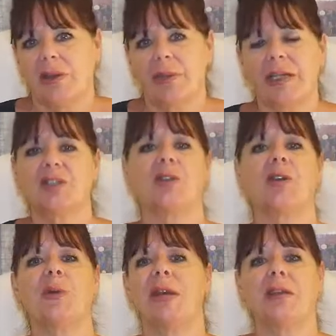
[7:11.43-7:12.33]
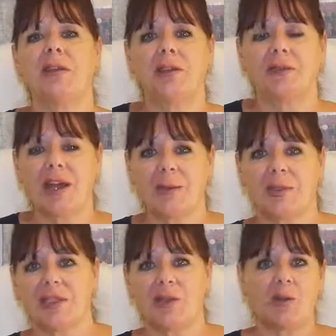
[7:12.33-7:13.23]
I mean, I don't know, anything could have
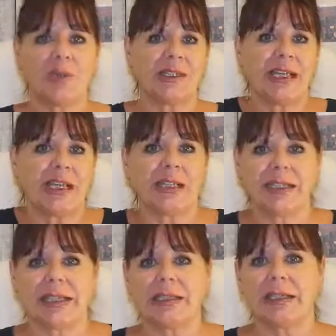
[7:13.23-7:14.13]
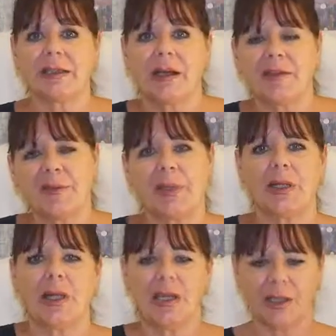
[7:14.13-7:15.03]
happened in your particular dating life, but
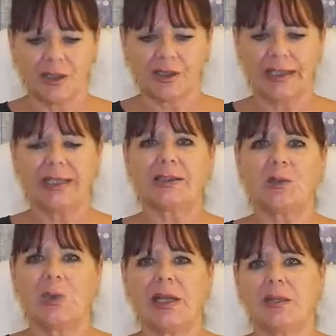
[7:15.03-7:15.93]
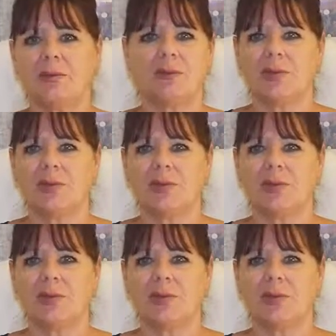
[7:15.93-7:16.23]
just say there's a weird